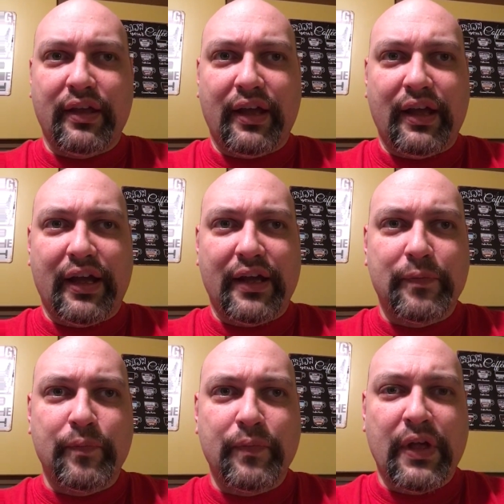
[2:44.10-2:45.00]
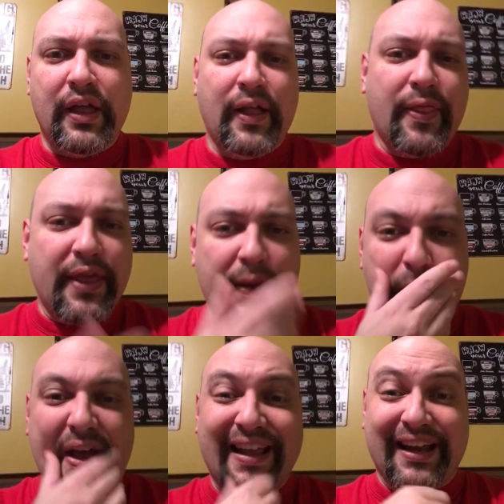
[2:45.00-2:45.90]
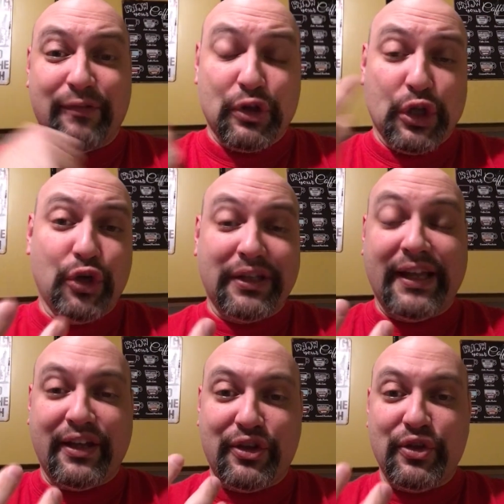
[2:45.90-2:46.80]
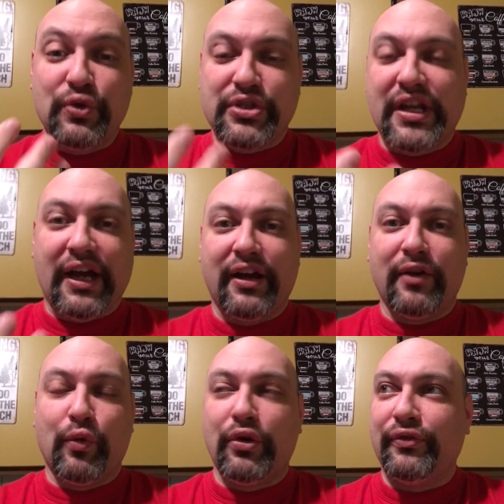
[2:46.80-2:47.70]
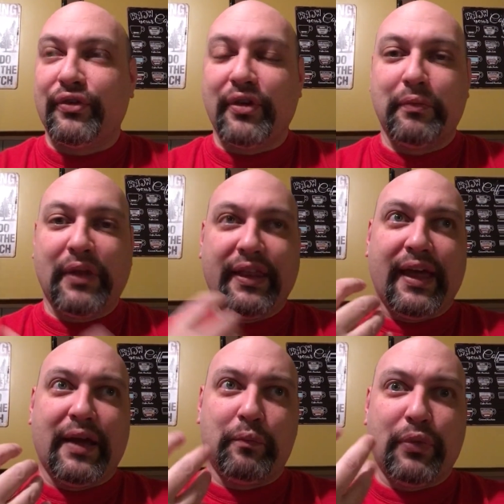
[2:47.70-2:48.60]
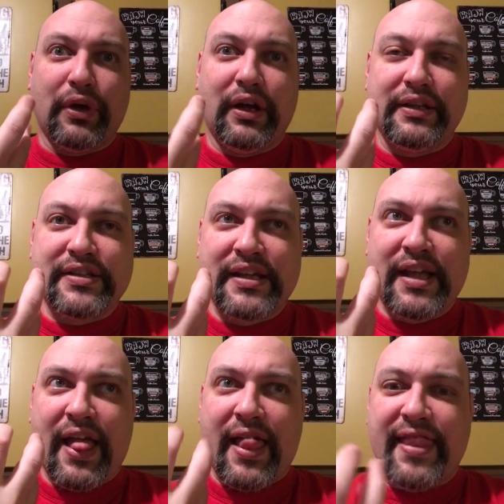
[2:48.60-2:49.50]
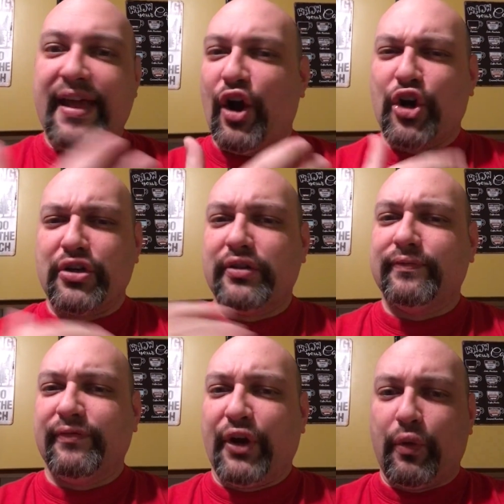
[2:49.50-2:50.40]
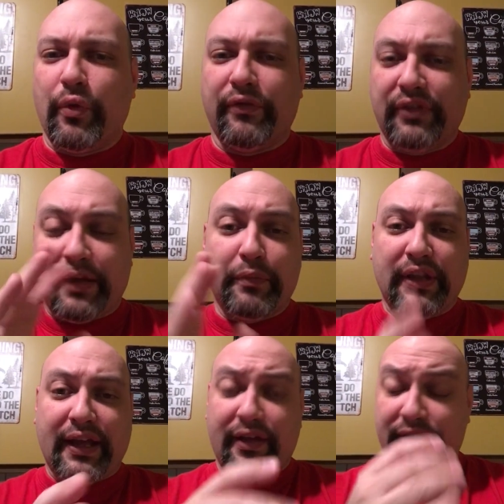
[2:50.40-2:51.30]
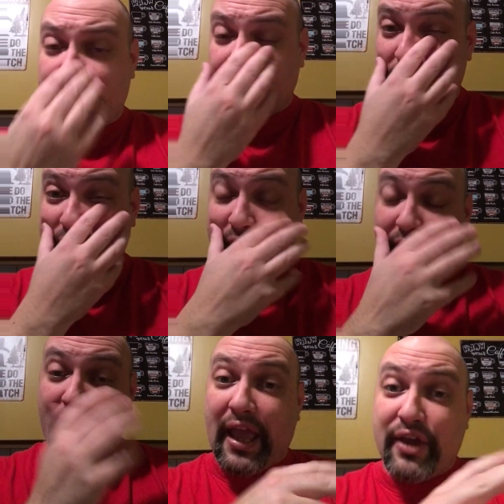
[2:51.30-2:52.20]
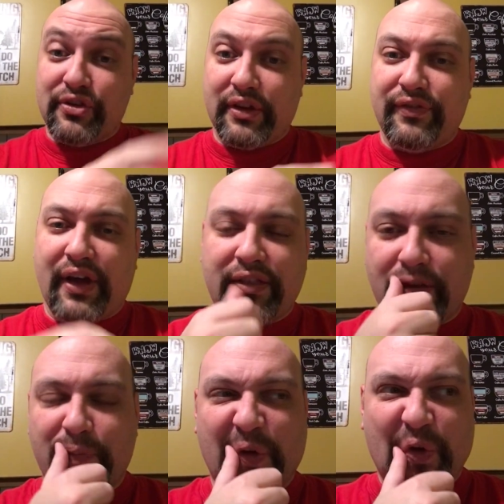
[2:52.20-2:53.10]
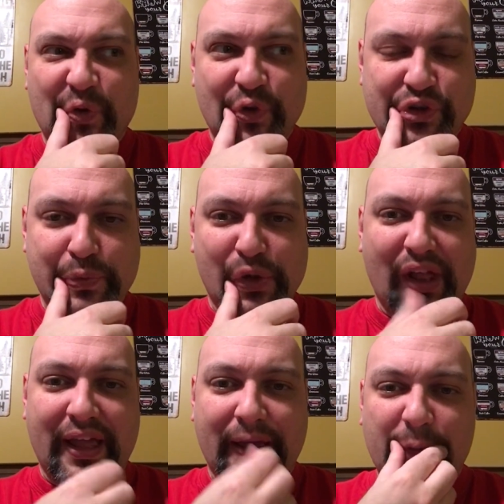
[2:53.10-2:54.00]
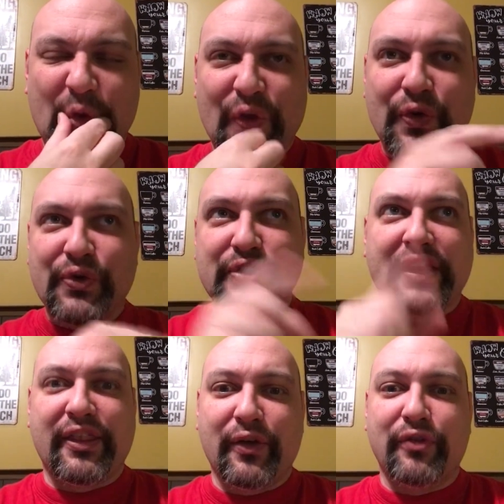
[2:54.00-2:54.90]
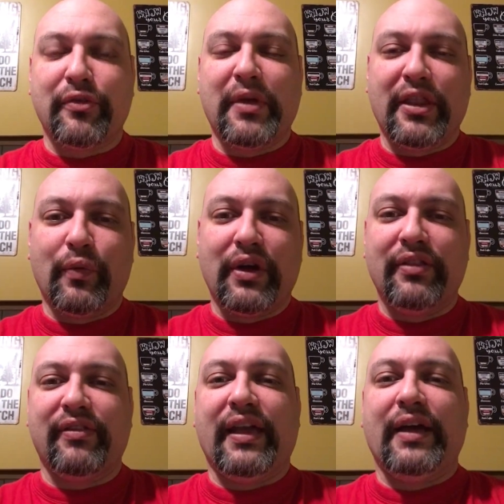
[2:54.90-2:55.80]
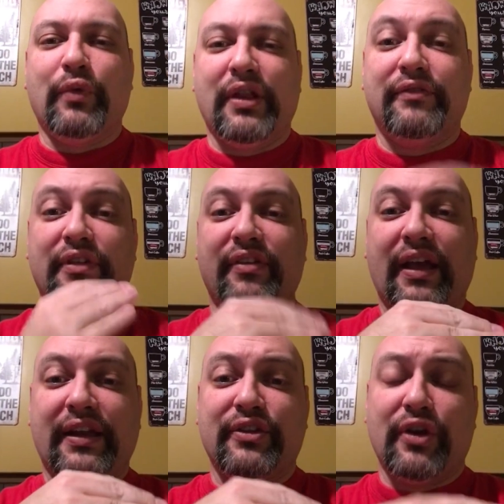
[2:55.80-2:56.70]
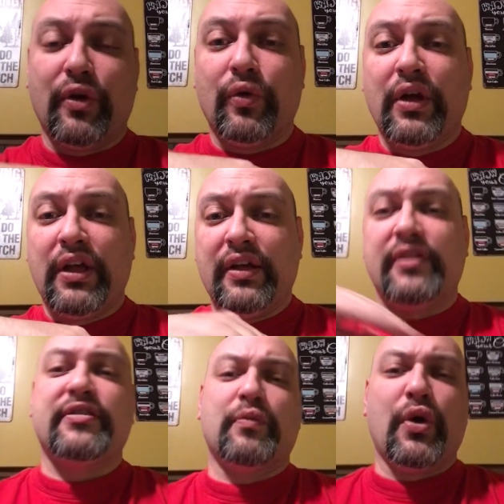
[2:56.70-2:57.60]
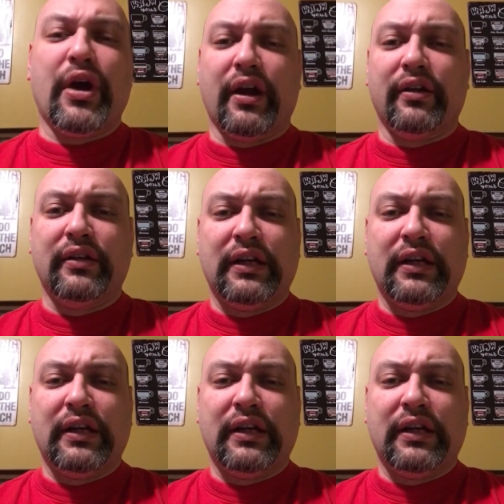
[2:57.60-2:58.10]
um, they might kind of look like a huge dire wolf or something like that, but they aren't very wolf-like. But like I said, you can occasionally find some that are sociable, and usually those will be the ones that will have decided to go somewhere